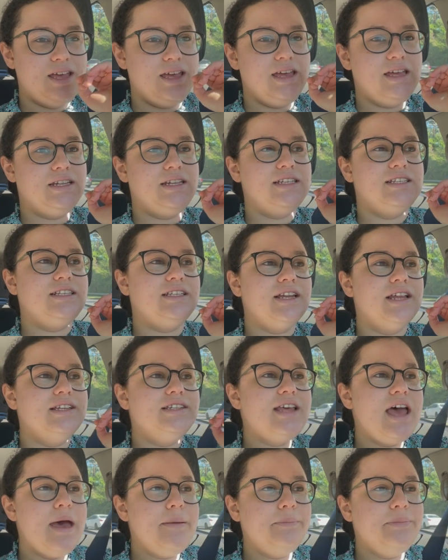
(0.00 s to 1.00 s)
It is an
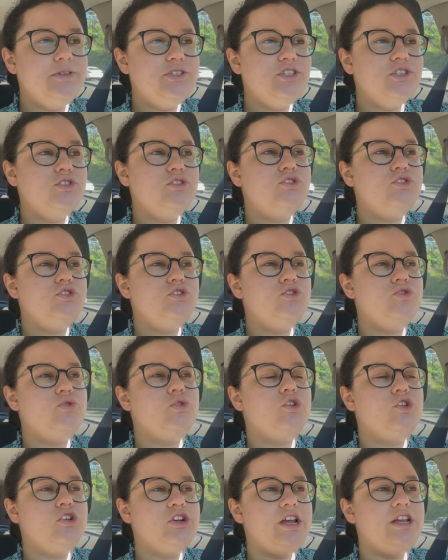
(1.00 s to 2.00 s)
attempt to
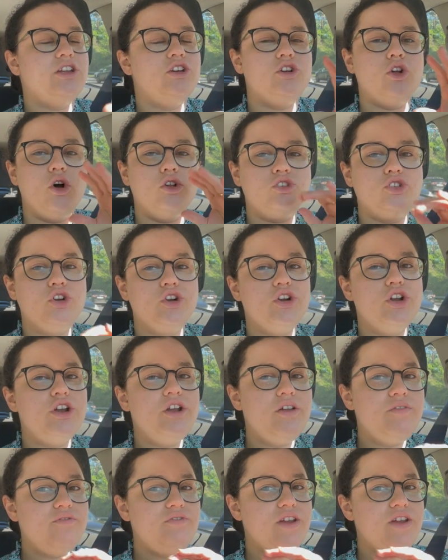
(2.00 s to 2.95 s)
create an alternative